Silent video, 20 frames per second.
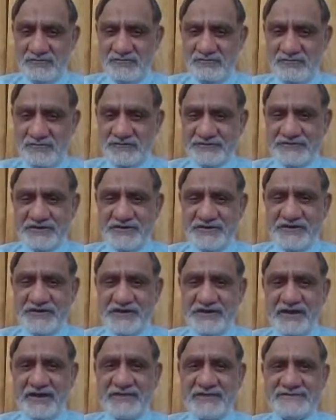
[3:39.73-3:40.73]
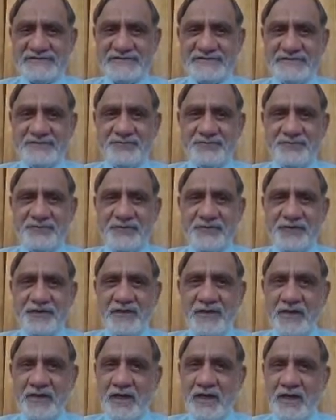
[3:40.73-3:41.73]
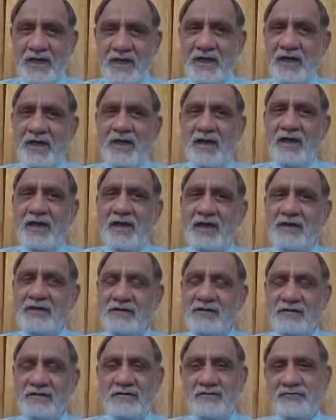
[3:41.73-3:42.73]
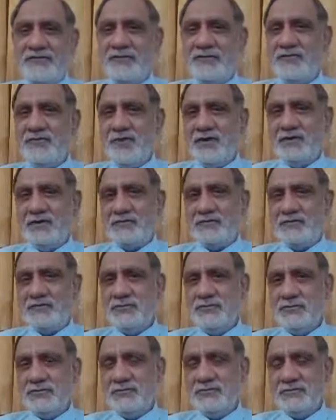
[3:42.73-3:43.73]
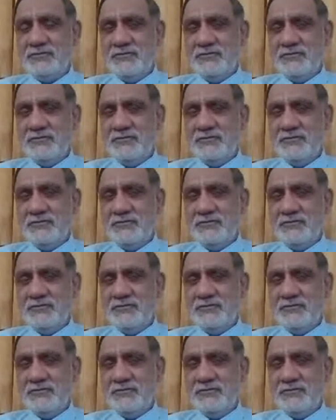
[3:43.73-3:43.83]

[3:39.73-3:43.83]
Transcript: further details, and we want to